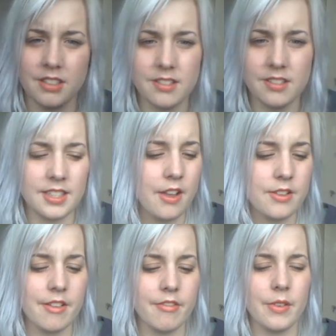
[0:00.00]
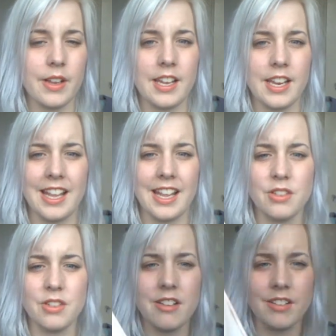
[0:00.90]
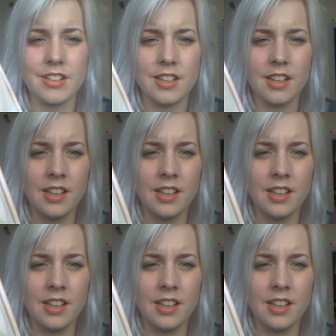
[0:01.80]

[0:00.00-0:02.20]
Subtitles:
dust goes everywhere. It gets all over